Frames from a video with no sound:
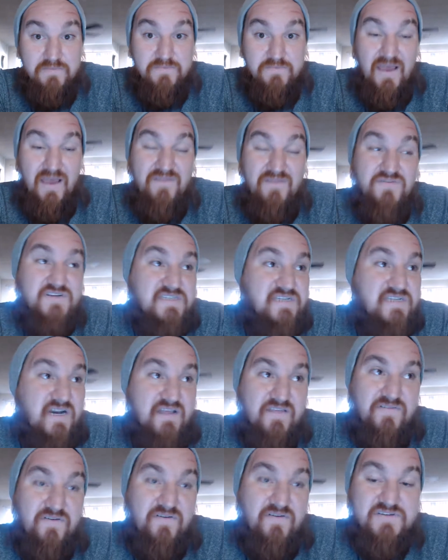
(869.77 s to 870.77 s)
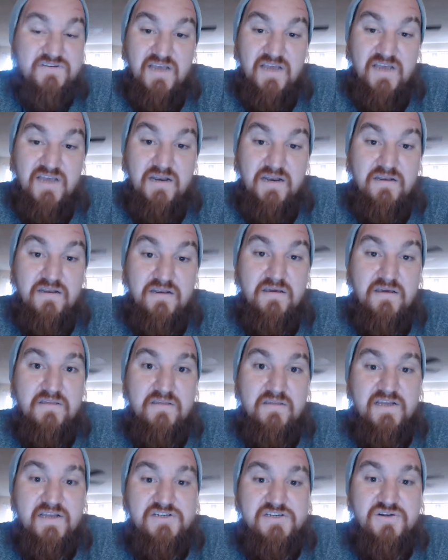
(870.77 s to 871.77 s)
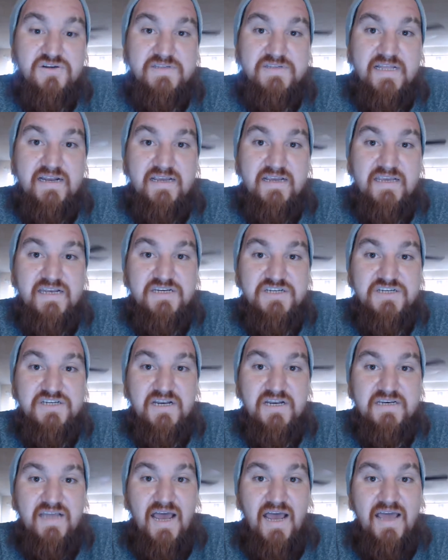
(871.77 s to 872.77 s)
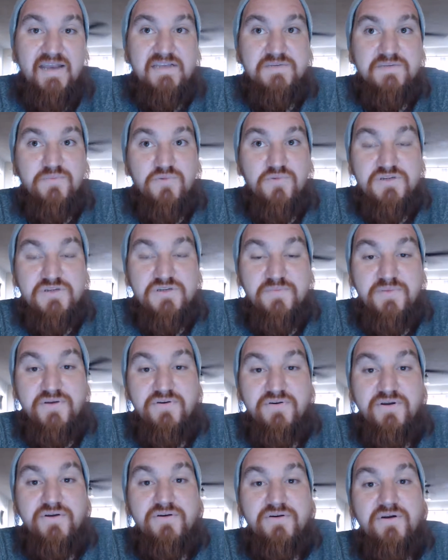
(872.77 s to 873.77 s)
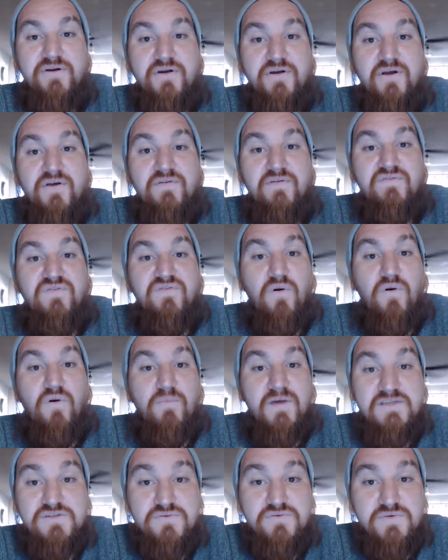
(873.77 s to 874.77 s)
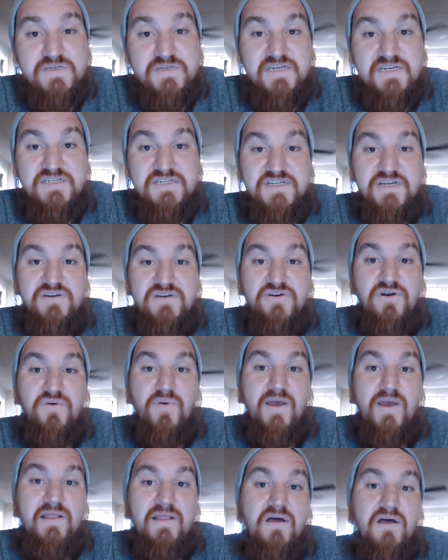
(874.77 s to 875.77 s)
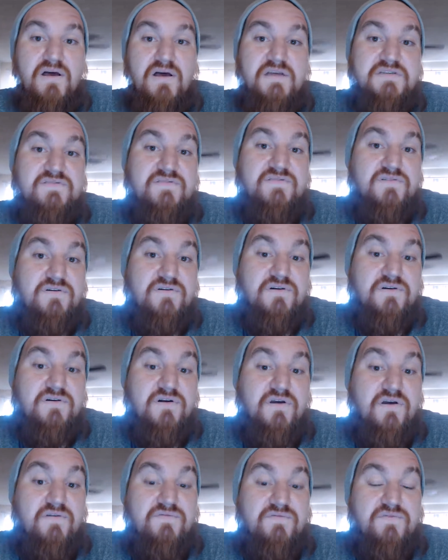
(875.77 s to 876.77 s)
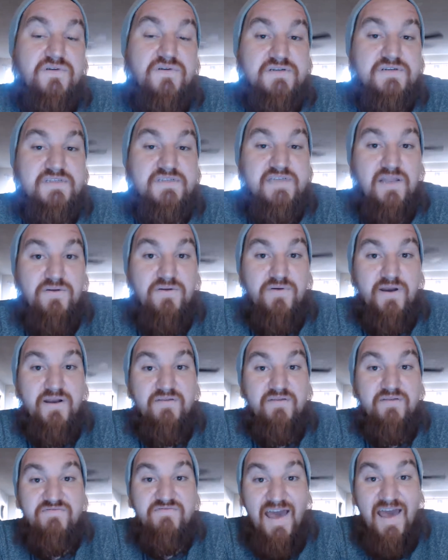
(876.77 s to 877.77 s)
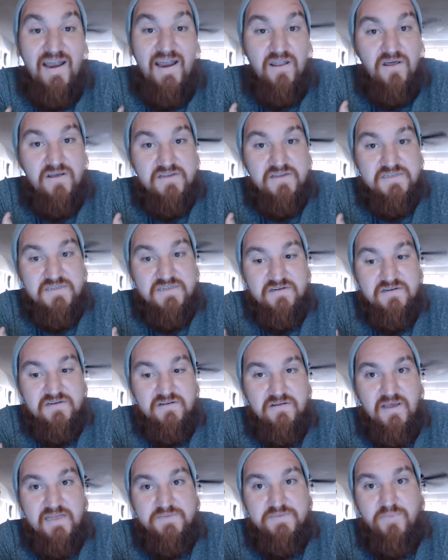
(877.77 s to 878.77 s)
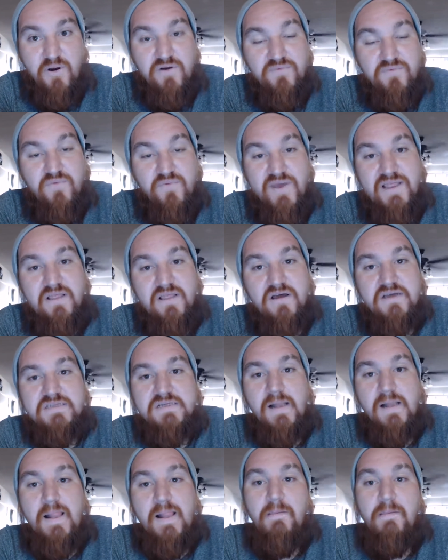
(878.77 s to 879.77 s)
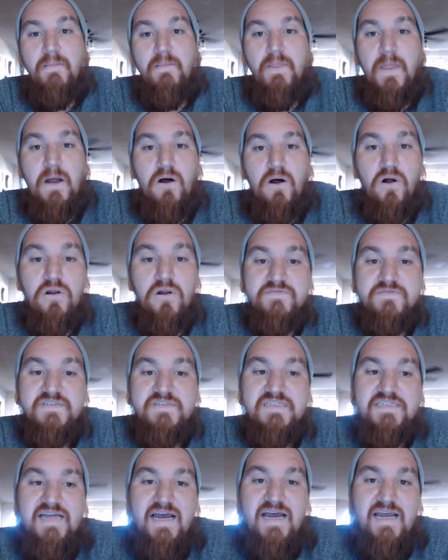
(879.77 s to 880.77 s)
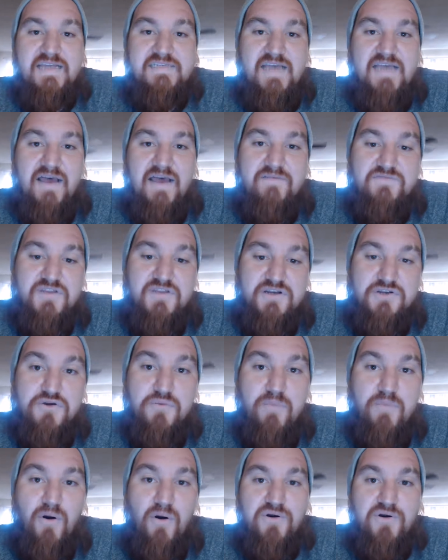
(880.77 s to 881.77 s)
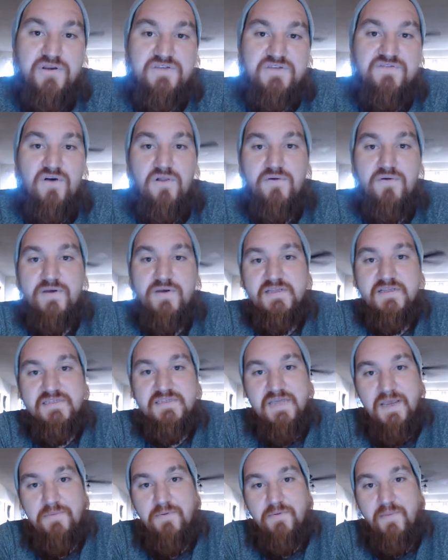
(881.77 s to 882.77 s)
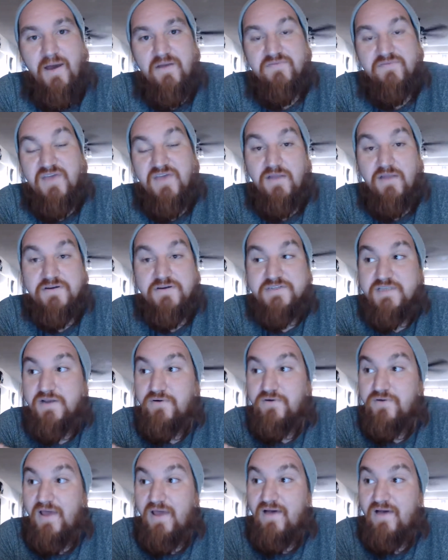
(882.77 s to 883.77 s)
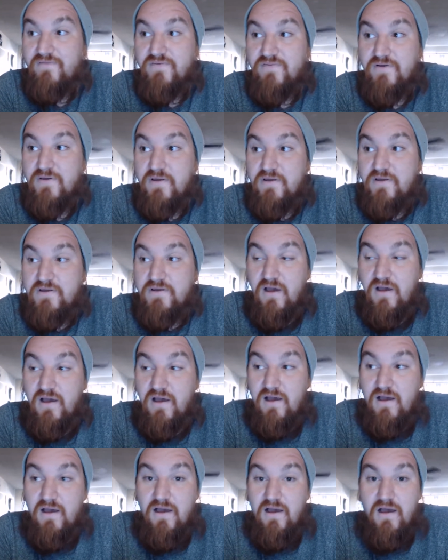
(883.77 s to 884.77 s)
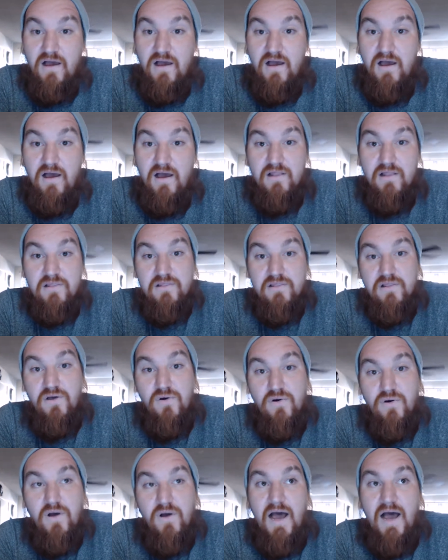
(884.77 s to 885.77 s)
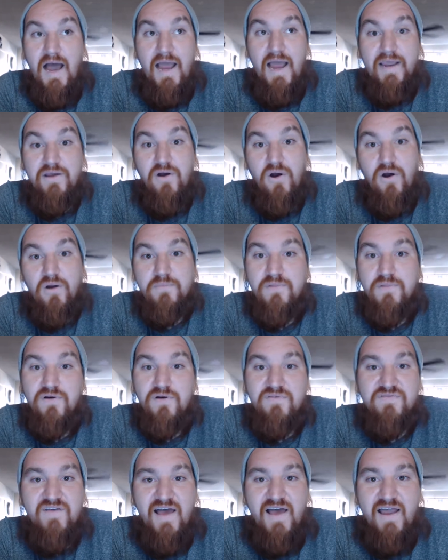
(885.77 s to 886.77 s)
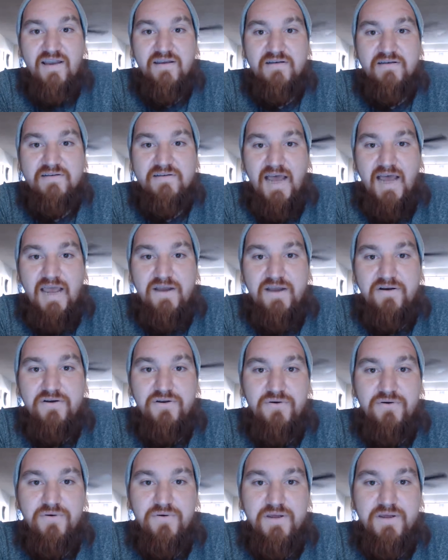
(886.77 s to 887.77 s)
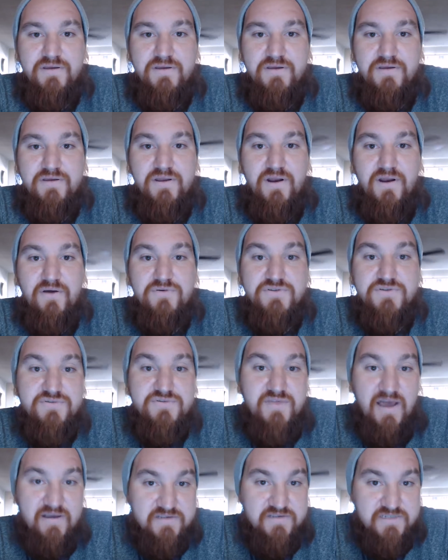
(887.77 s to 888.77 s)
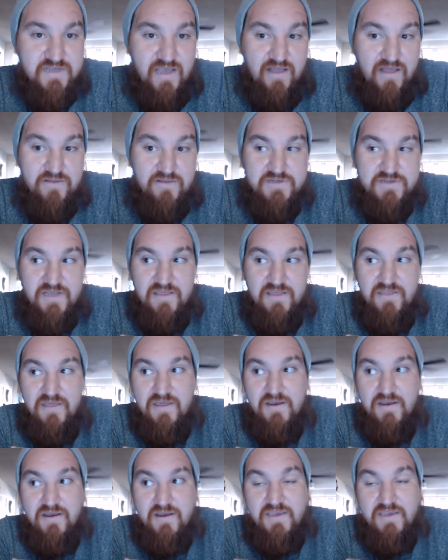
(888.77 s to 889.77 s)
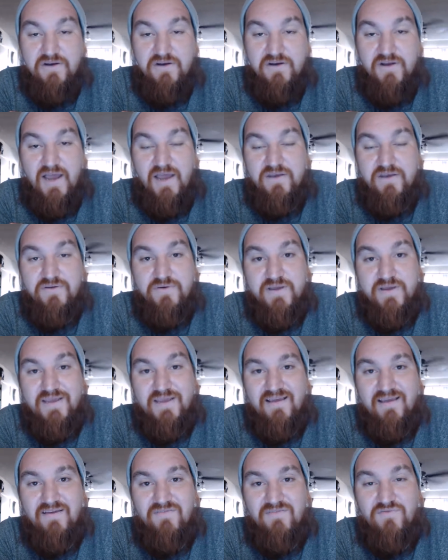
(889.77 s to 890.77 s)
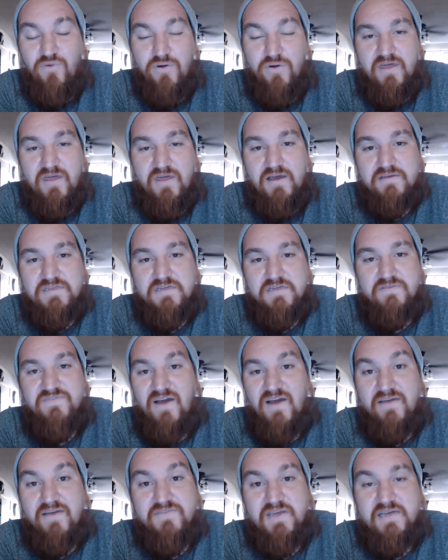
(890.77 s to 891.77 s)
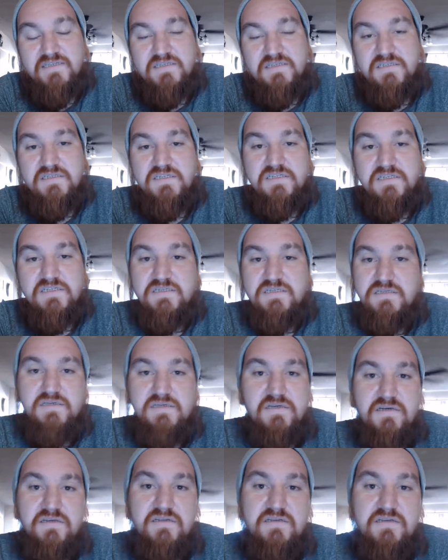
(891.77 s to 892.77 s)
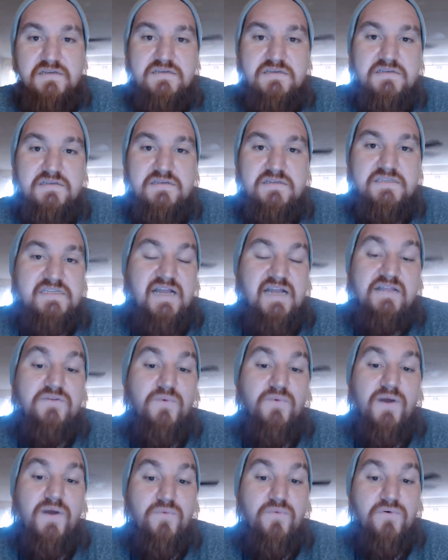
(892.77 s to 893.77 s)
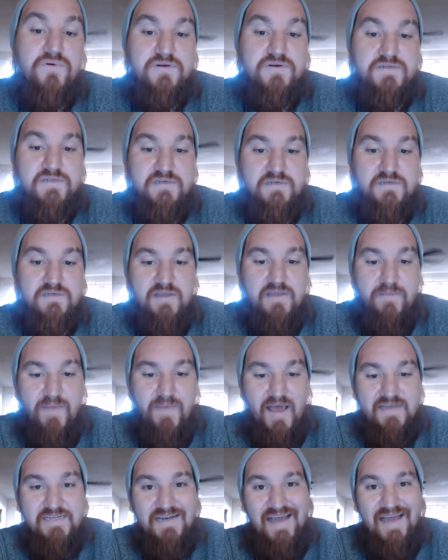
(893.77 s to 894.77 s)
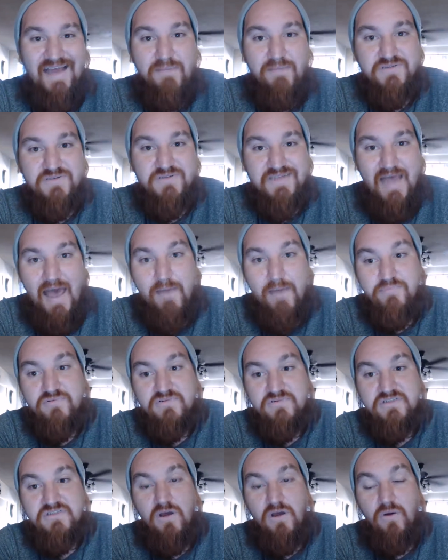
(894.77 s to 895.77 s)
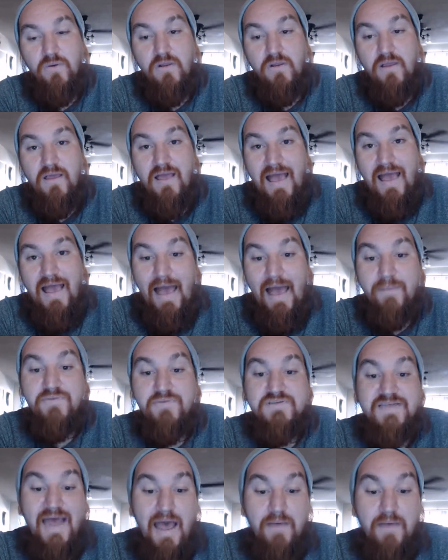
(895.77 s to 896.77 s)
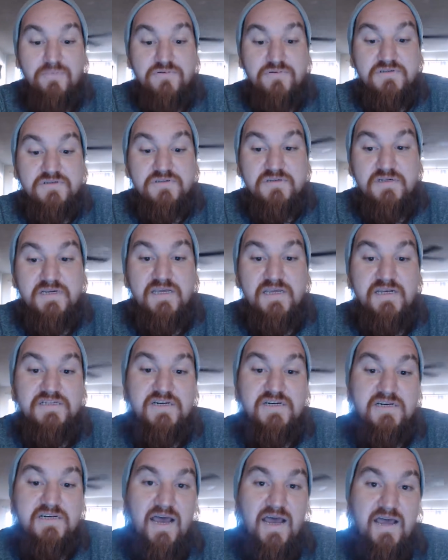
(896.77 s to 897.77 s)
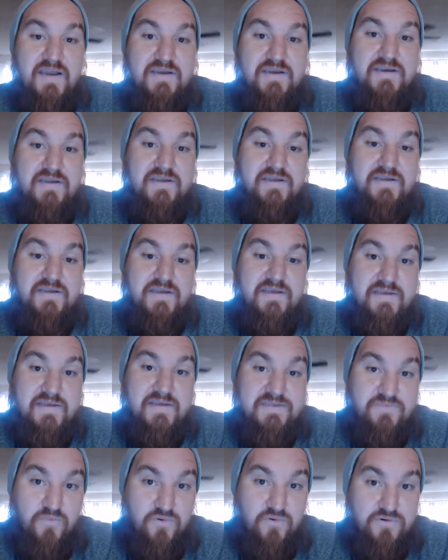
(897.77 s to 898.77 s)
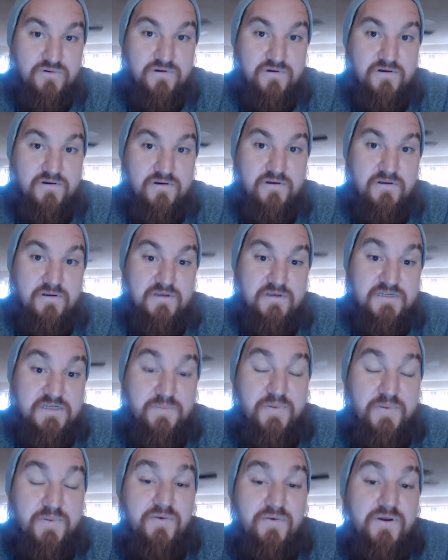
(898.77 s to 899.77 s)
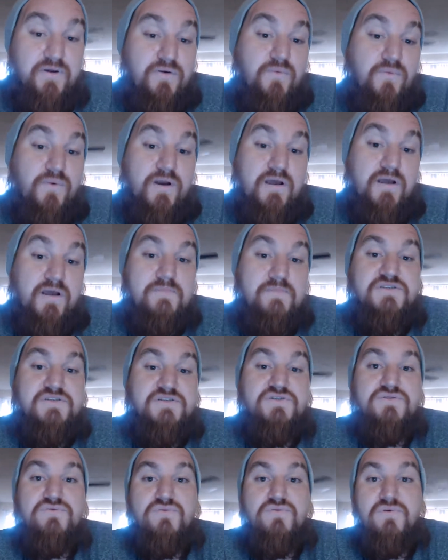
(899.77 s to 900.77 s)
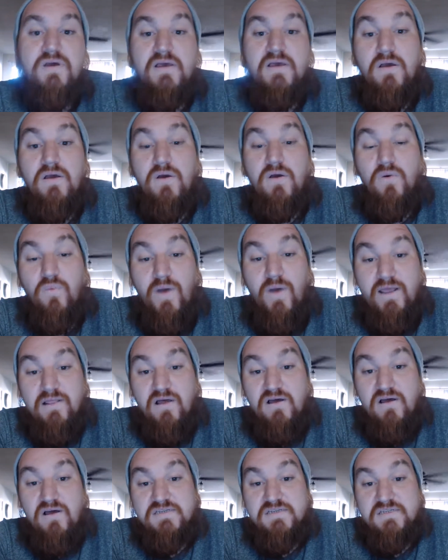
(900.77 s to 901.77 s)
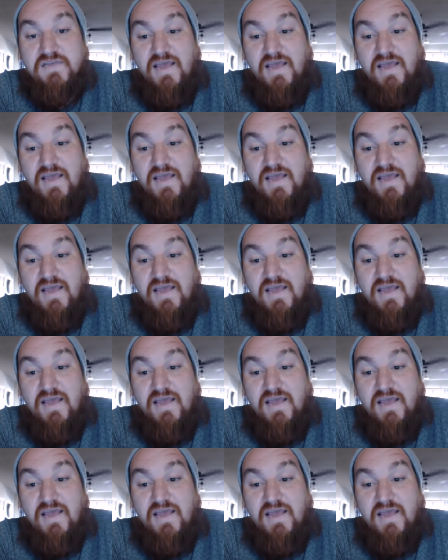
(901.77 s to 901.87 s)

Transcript: Every study that I've ever cited that shows that a ketogenic diet is more superior for muscle retention during weight loss, for, for accelerated fat loss as part of weight loss, all of these diets have the two parties following the same amount of calories. They don't have uh, a low, a high carb, low fat dieter doing, you know, 2,000 calories, and then a keto guy doing 4,000, 5,000. Just it's not the way it works. They match it apples to apples. So apples to apples, a ketogenic diet is more superior when it comes to weight loss